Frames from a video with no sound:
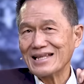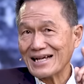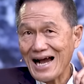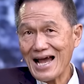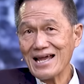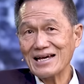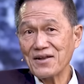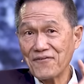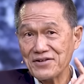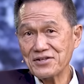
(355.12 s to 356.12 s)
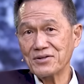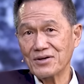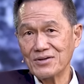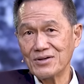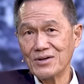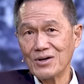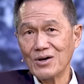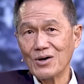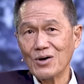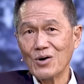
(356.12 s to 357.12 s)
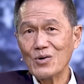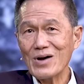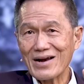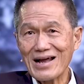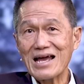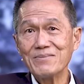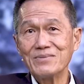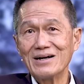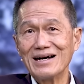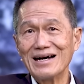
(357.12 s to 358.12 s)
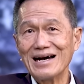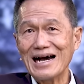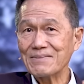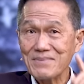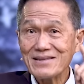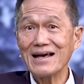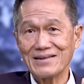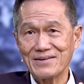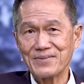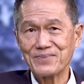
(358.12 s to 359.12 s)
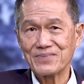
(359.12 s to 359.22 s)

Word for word: The guy had a visitor who arrived at midnight.